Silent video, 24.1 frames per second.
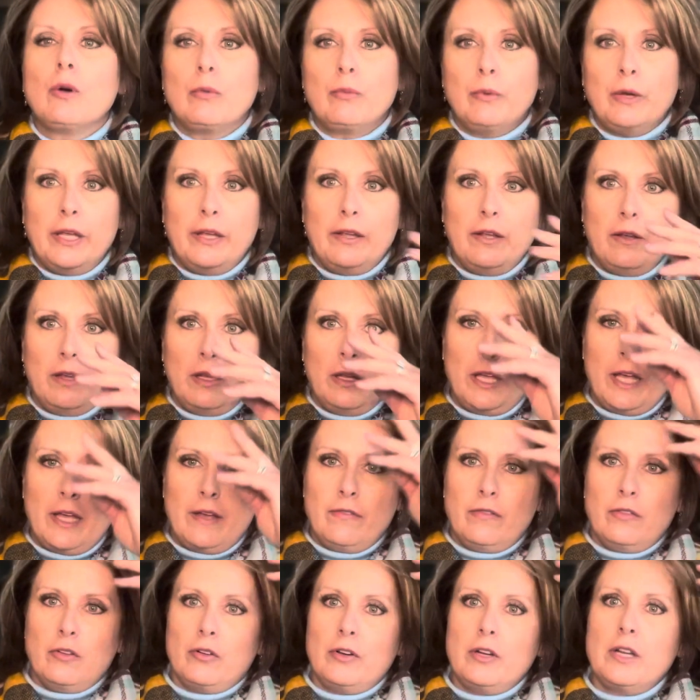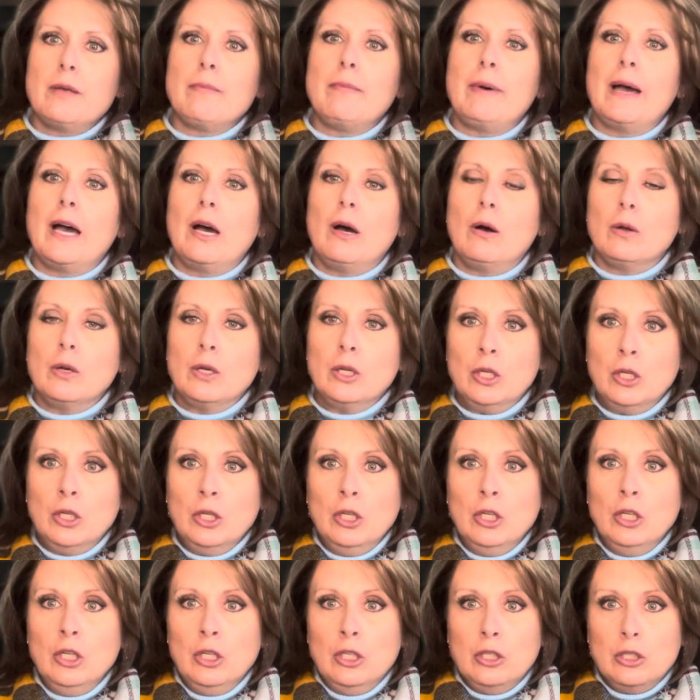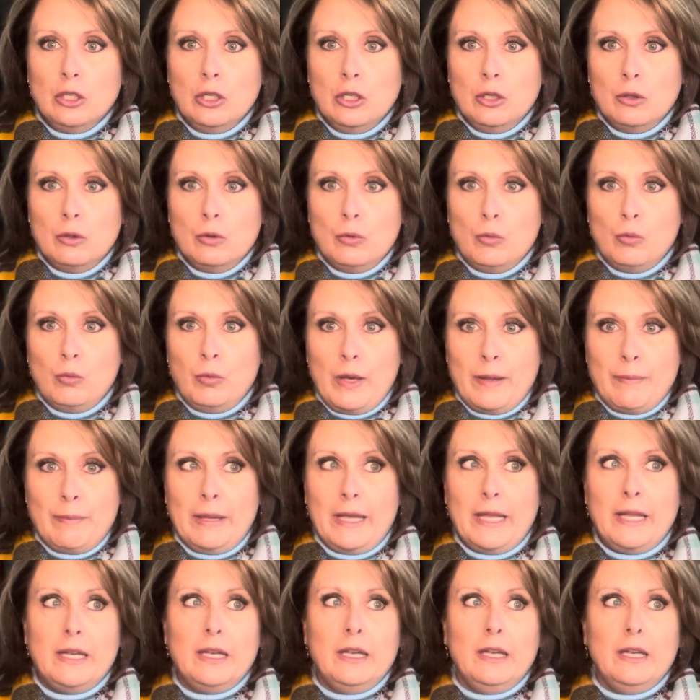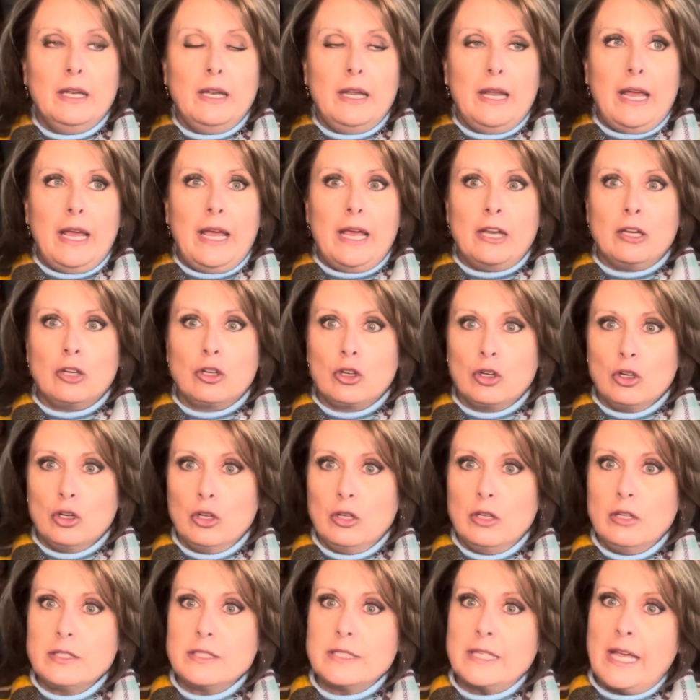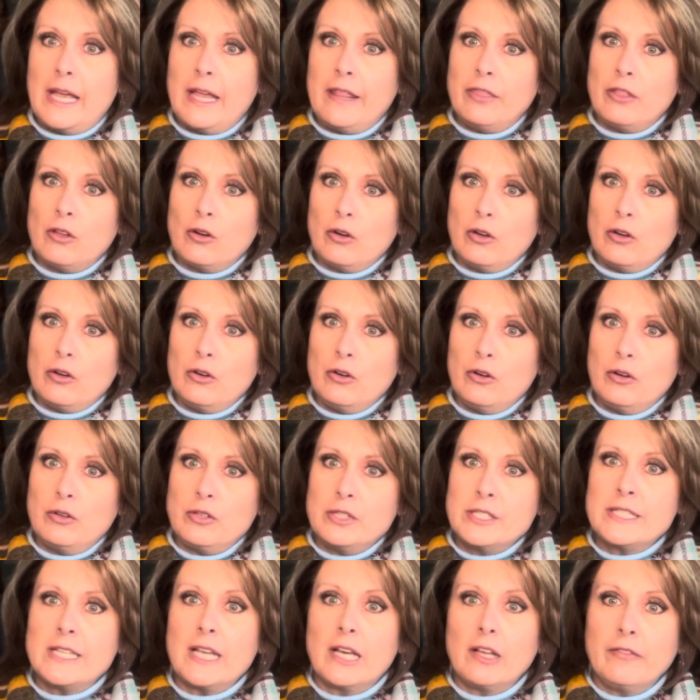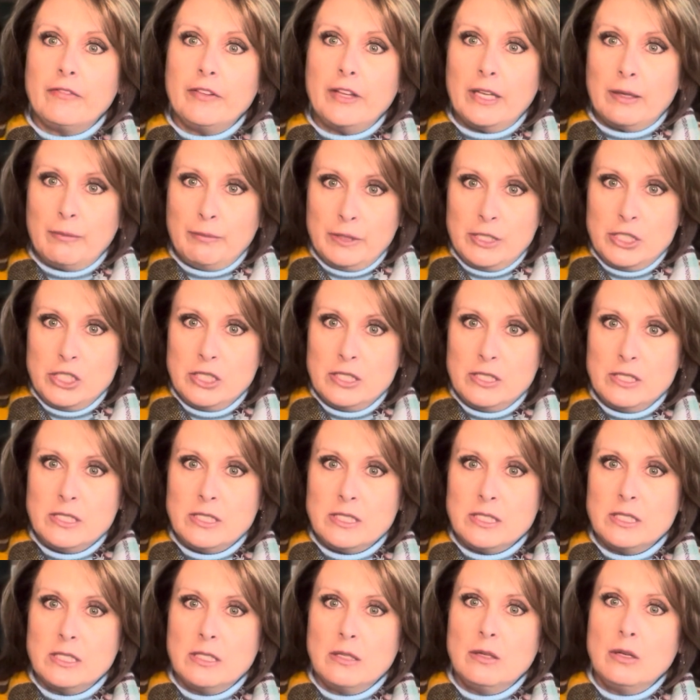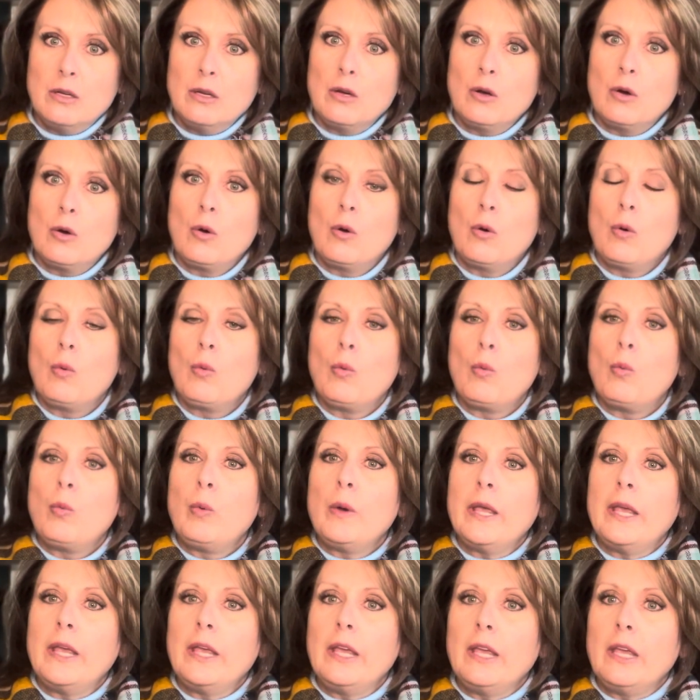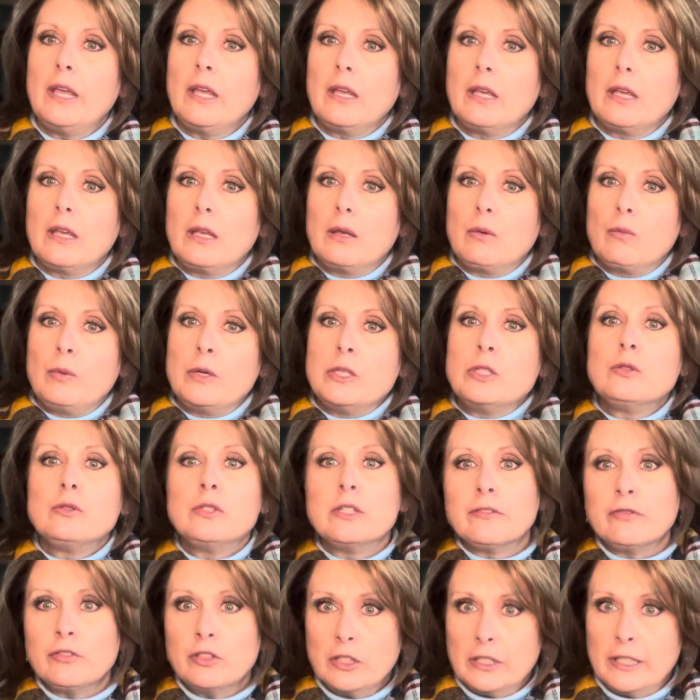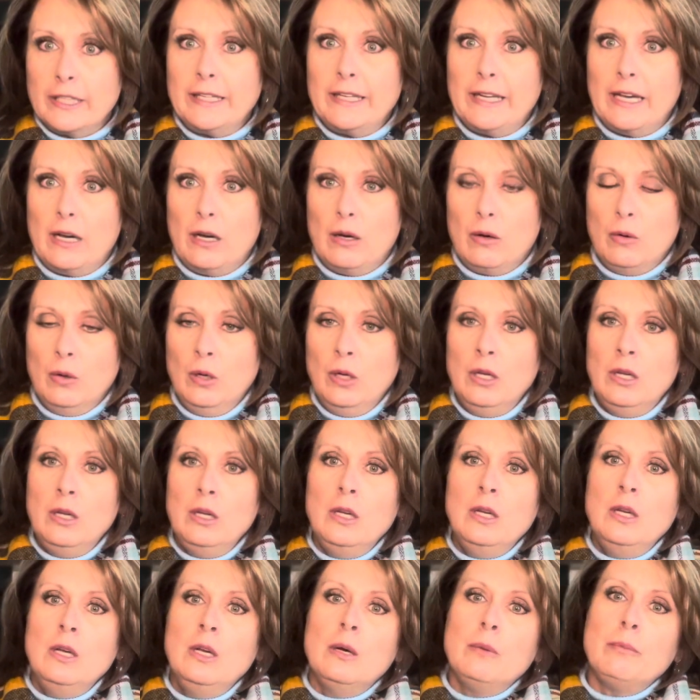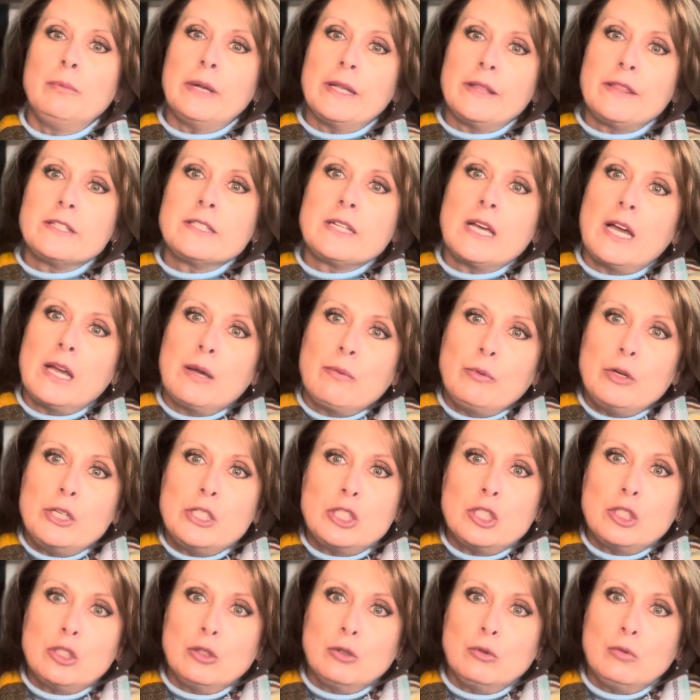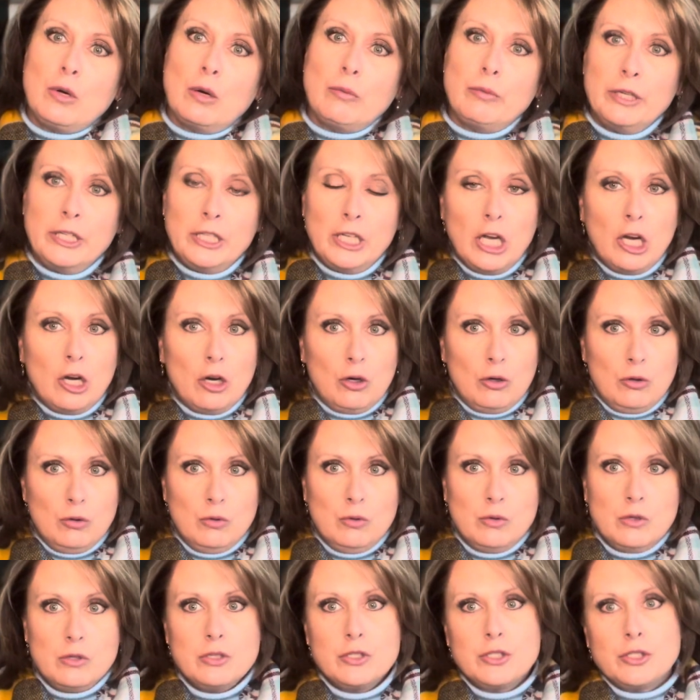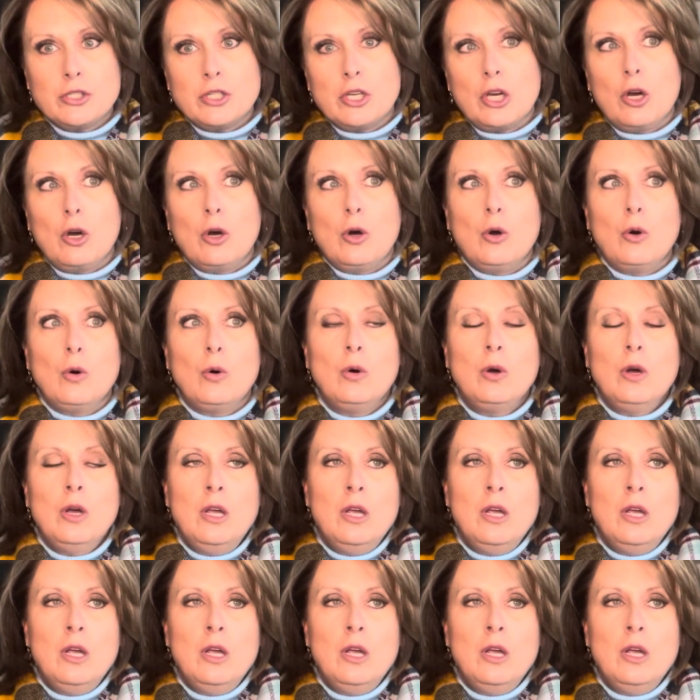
we have learned about women and girls and their self-images, we do differently now. But at the time we do what we know. So